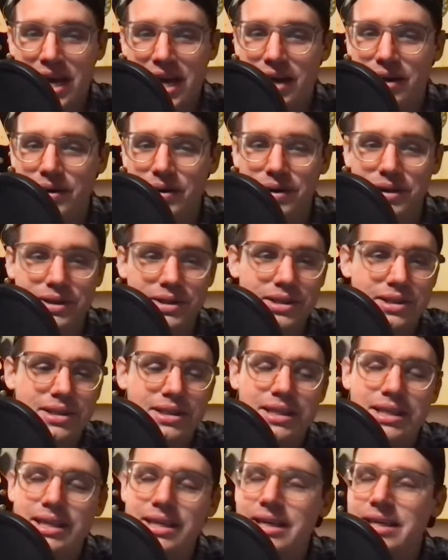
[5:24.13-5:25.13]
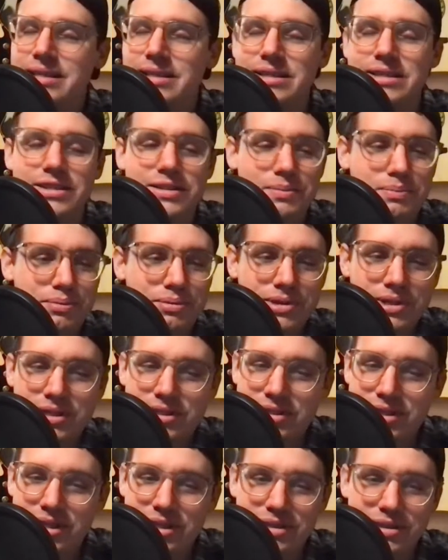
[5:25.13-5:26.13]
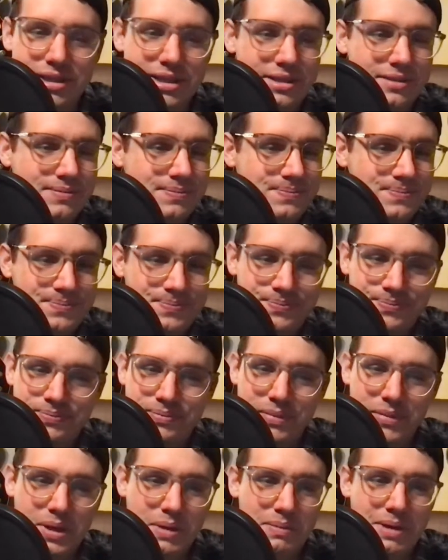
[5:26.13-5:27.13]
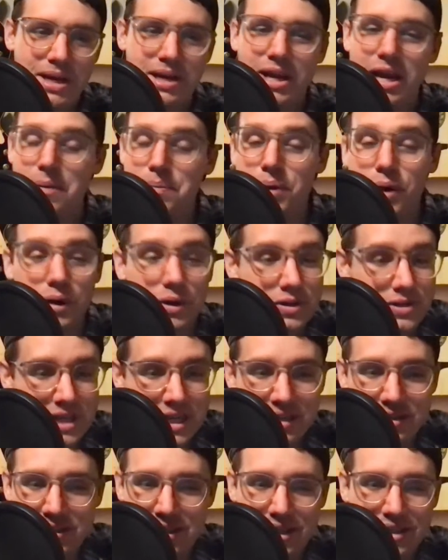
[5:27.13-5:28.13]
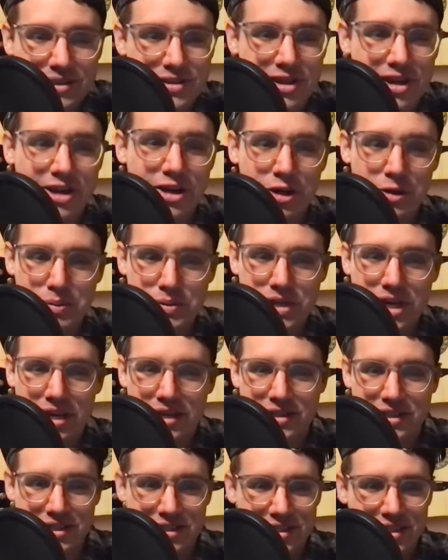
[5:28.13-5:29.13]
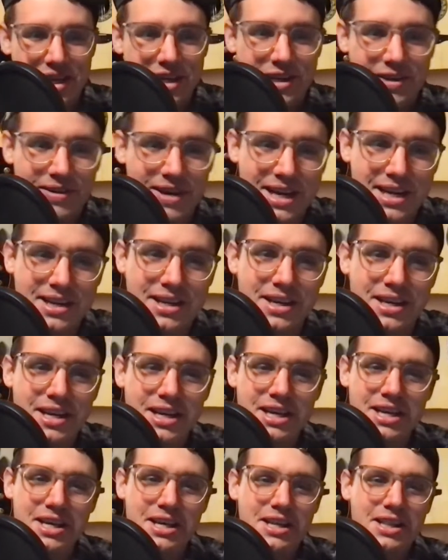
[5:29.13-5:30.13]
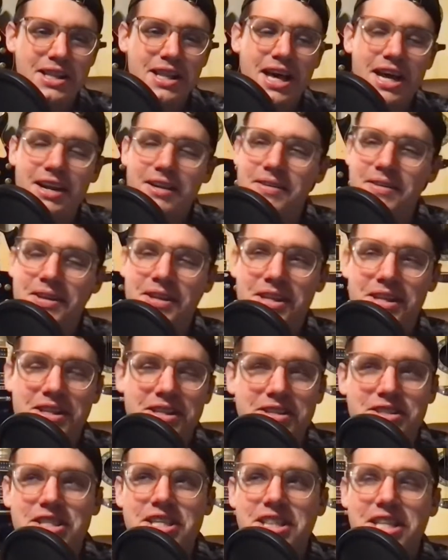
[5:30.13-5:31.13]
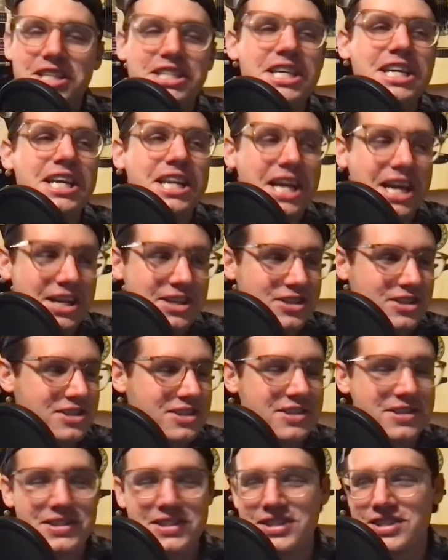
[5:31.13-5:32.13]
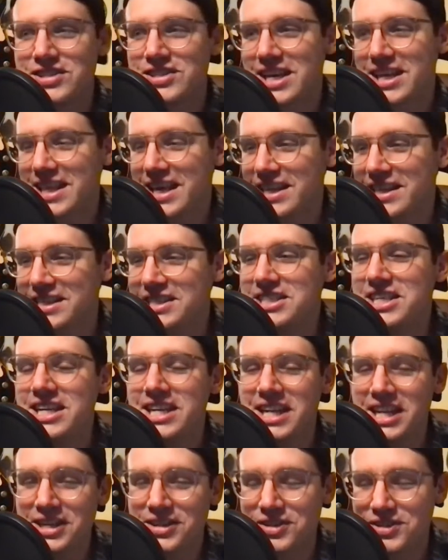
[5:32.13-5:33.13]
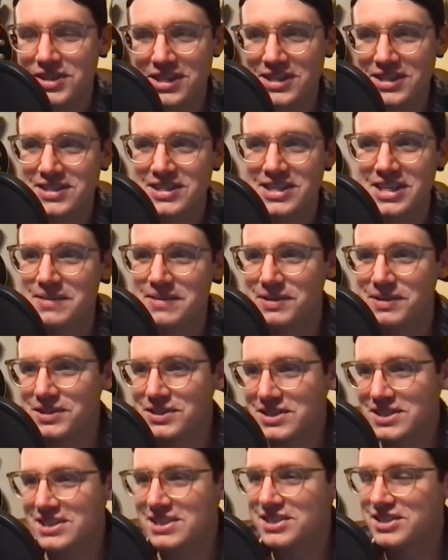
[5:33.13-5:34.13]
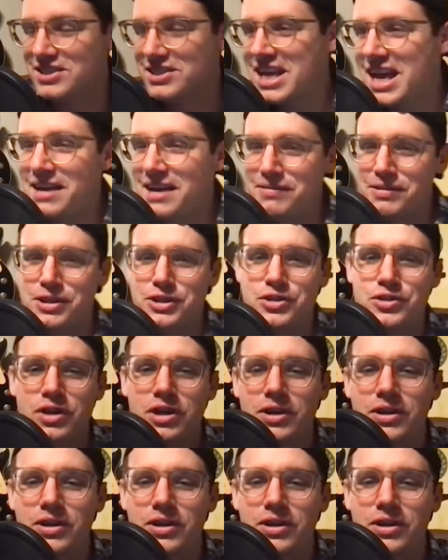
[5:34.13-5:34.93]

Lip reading: Now, this is preseason. Man, yeah, Poku's 18. Sorry, Hoopsock 69. You're right. A lot of the teenagers, let's just say that. The teenagers on this team are just out of control.